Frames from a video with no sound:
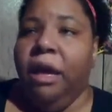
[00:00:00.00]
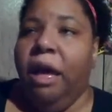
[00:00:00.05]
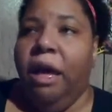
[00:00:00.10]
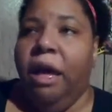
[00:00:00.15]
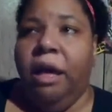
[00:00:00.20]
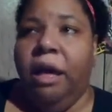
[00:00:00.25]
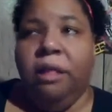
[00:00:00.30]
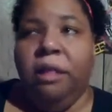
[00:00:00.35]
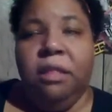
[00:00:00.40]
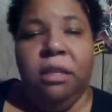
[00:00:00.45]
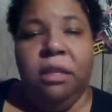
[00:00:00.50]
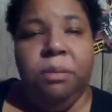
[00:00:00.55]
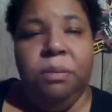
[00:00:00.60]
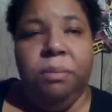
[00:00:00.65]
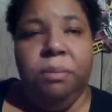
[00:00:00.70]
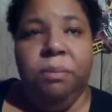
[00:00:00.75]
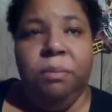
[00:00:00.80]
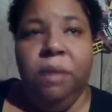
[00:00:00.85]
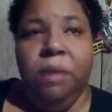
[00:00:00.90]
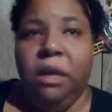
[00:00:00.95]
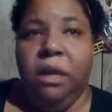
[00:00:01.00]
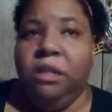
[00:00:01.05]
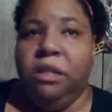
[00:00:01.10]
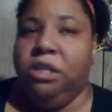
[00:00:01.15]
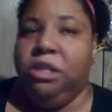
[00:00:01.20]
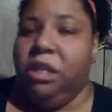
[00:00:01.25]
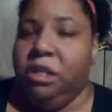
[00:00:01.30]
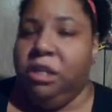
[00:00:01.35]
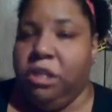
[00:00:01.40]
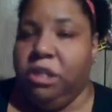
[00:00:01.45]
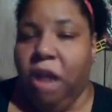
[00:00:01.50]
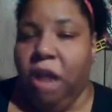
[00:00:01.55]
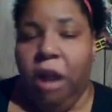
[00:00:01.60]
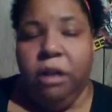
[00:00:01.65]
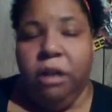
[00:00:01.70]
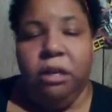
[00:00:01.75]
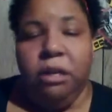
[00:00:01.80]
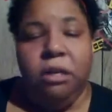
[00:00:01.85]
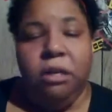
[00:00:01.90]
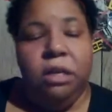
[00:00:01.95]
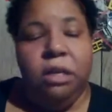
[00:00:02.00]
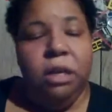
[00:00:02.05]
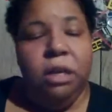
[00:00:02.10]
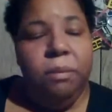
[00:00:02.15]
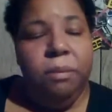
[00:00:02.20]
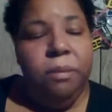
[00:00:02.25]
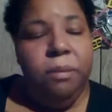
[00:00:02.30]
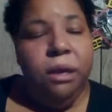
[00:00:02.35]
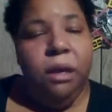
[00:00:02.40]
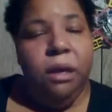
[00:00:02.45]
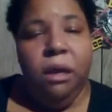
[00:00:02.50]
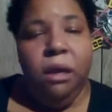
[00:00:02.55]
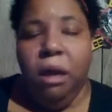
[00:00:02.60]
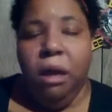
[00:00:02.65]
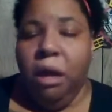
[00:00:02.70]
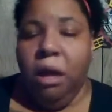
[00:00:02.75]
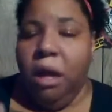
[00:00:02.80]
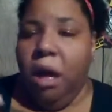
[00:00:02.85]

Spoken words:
this is just starting to be